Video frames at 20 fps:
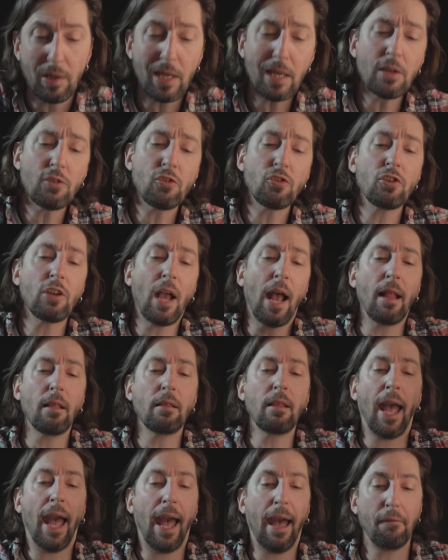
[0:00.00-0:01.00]
We
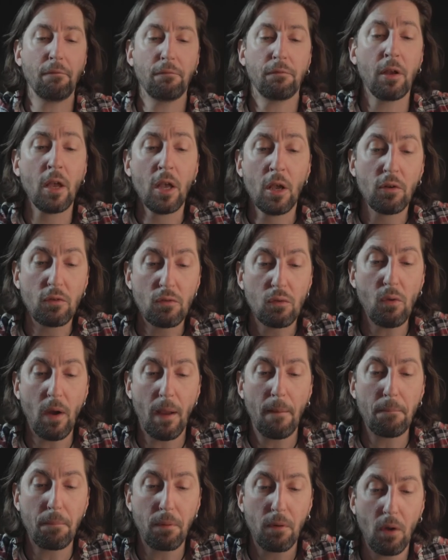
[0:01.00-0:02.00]
shall have to
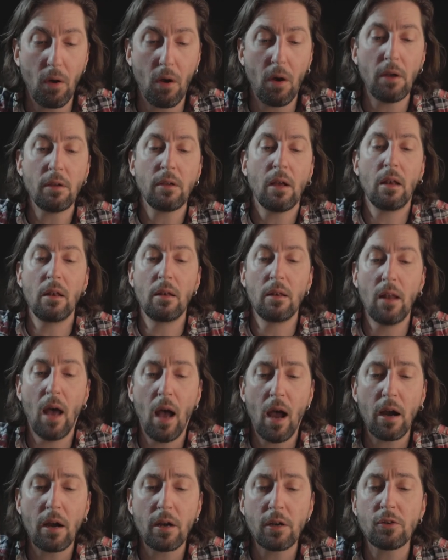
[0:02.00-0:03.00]
employ a
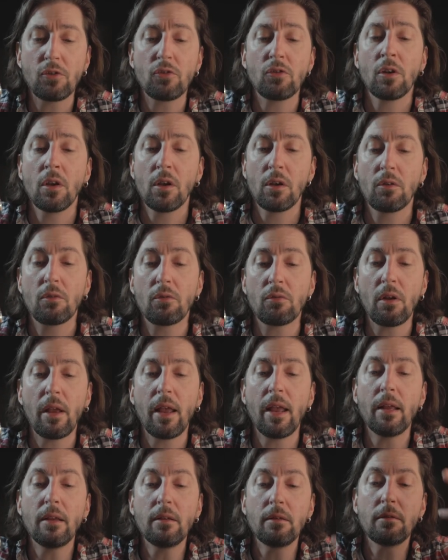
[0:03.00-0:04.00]
large
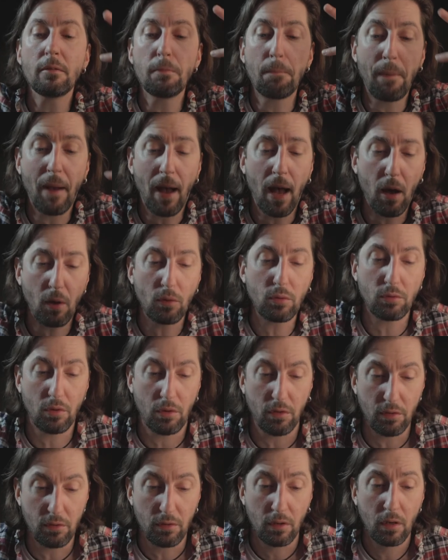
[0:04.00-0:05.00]
grained
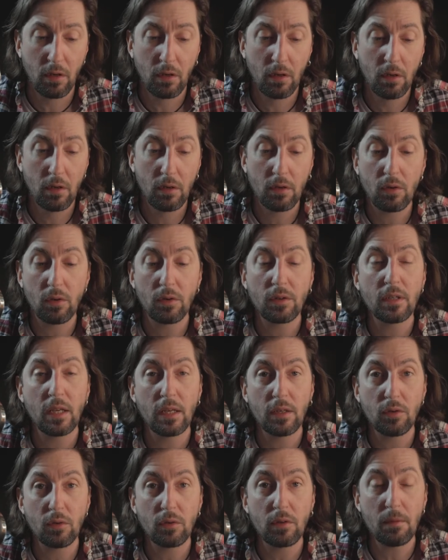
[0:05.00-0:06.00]
powder,
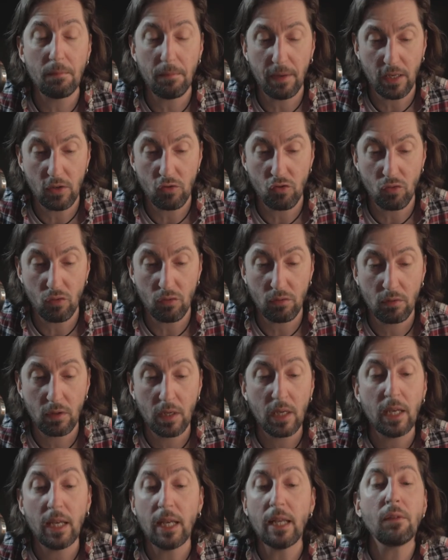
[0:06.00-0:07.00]
continued the major.
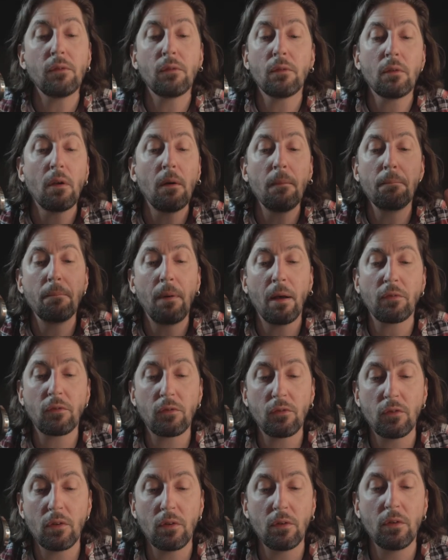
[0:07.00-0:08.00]
Its
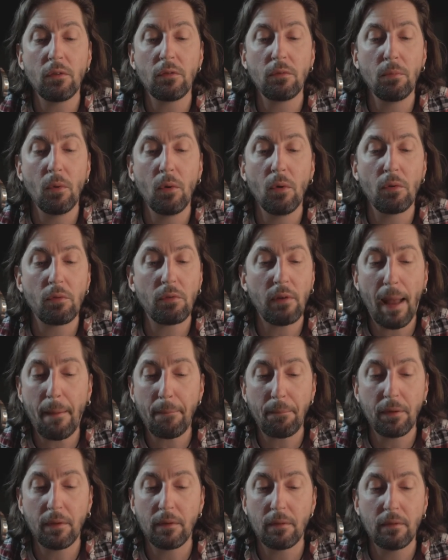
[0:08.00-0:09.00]
combustion is more
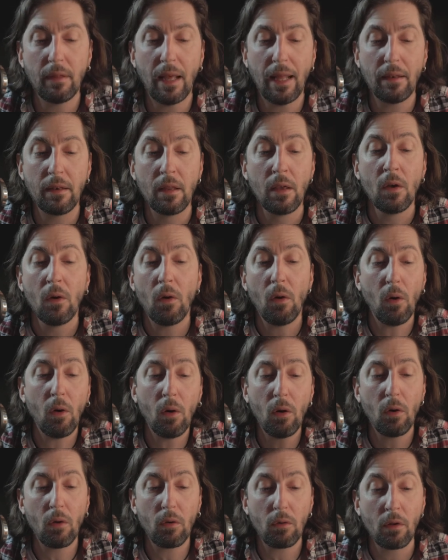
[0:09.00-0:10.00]
rapid than
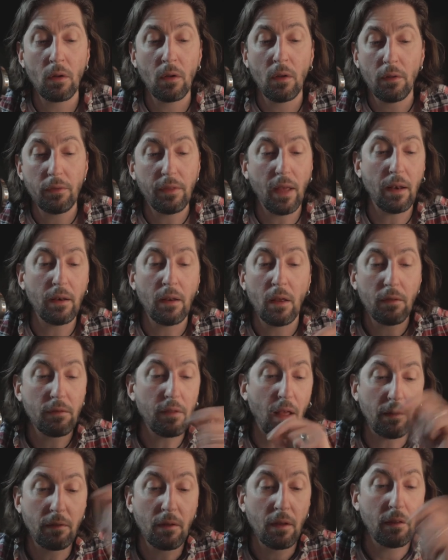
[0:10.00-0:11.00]

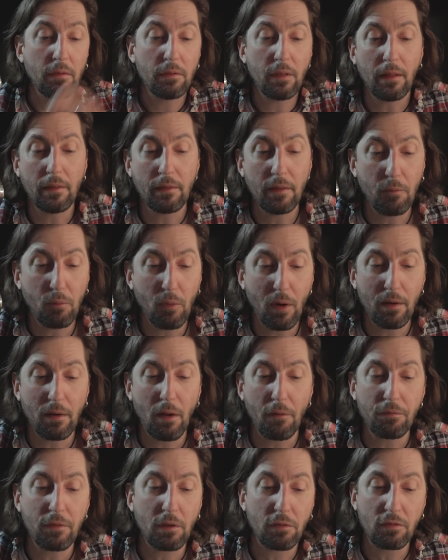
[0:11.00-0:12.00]
the one
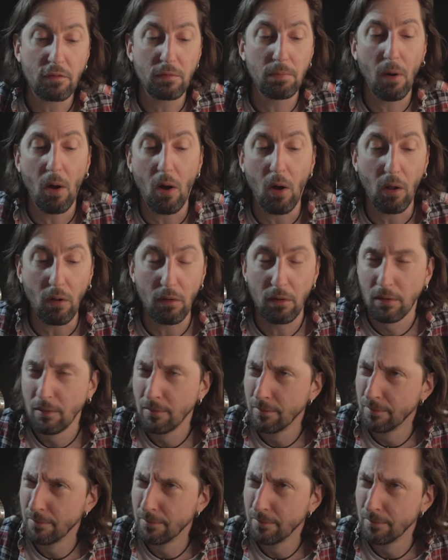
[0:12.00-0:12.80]
of the small.